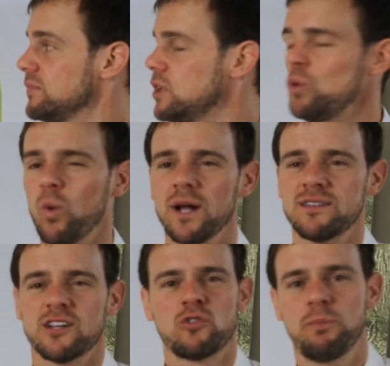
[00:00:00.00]
You
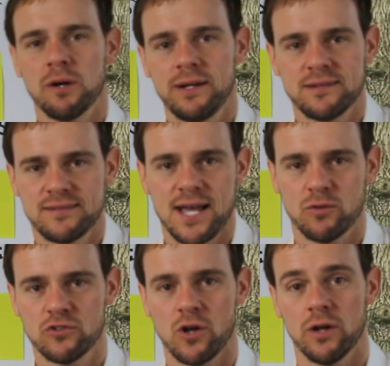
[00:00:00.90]
want to experience
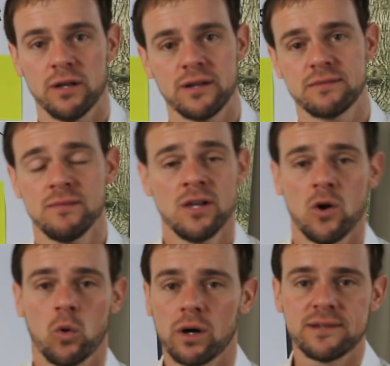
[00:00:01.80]
that result.
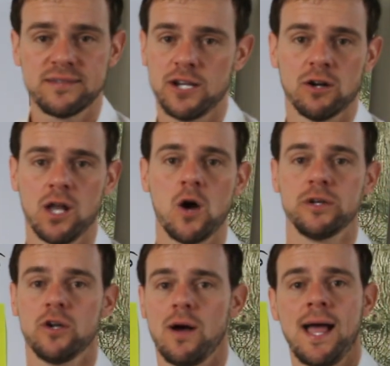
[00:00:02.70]
Or let's say you're
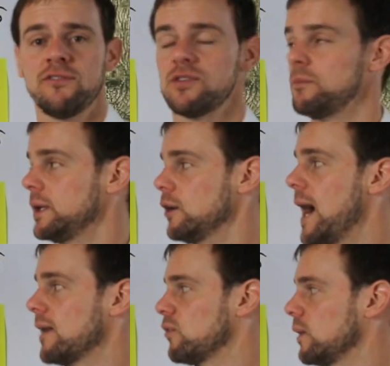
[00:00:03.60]
alone, you don't have somebody,
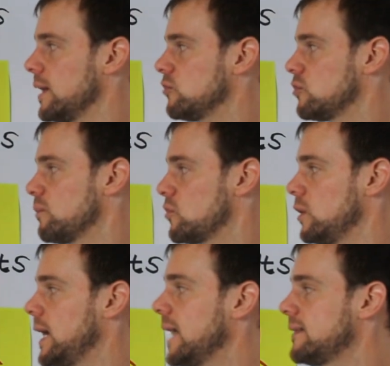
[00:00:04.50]
you're out of a relationship.
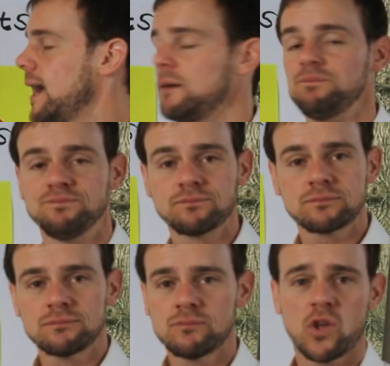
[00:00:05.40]
So you got that,
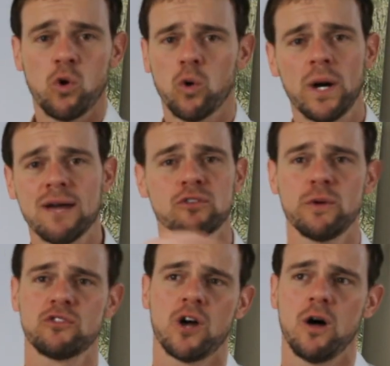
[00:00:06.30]
or
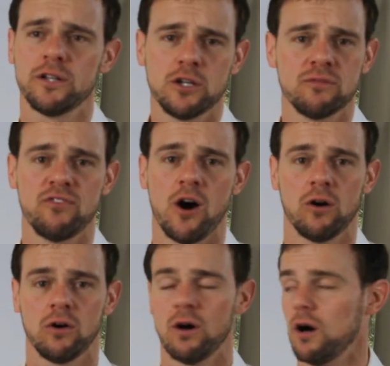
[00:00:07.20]
whatever result you can
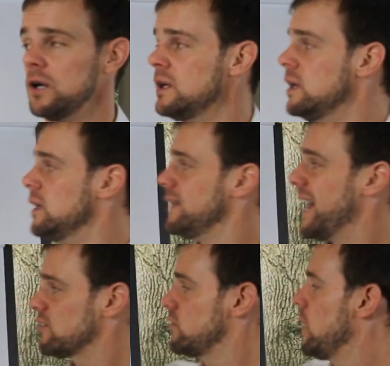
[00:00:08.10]
follow along.
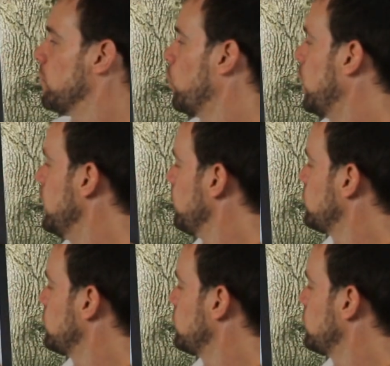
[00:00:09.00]
That's number one.